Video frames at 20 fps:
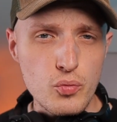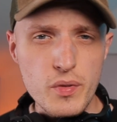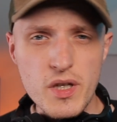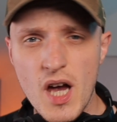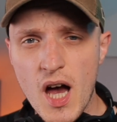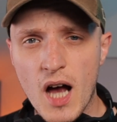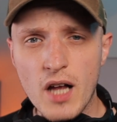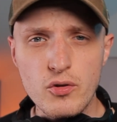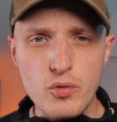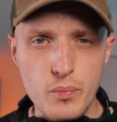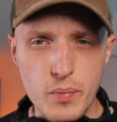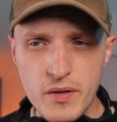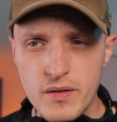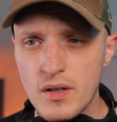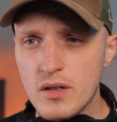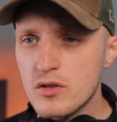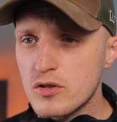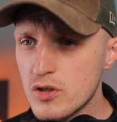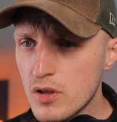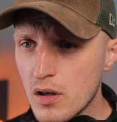be
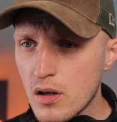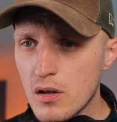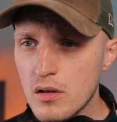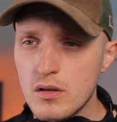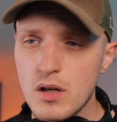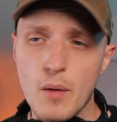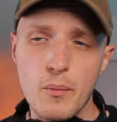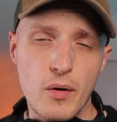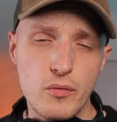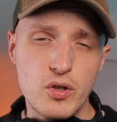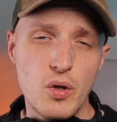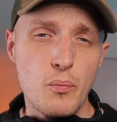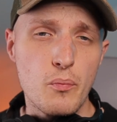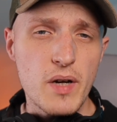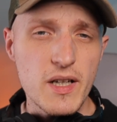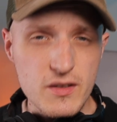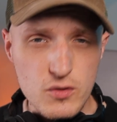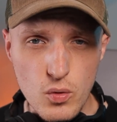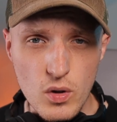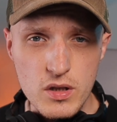100% sure about your
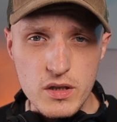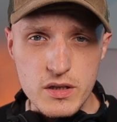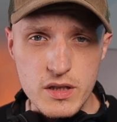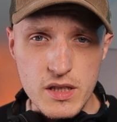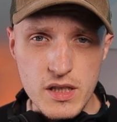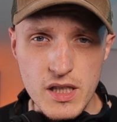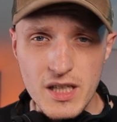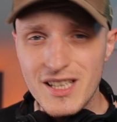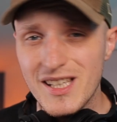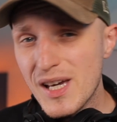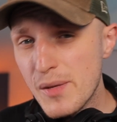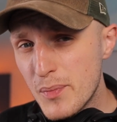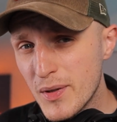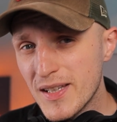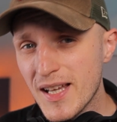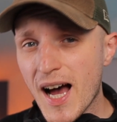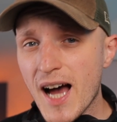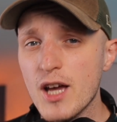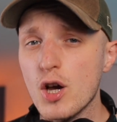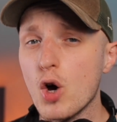mix quality, keep an
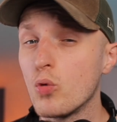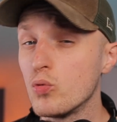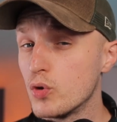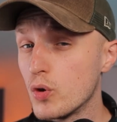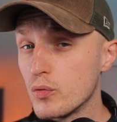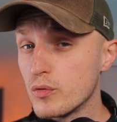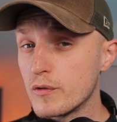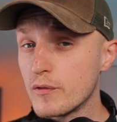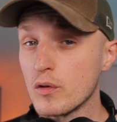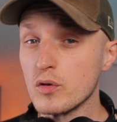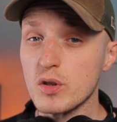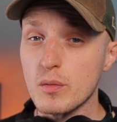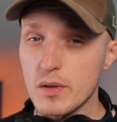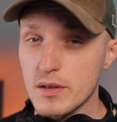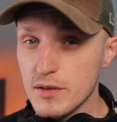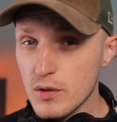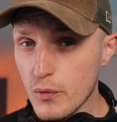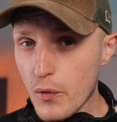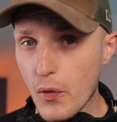eye on those fundamental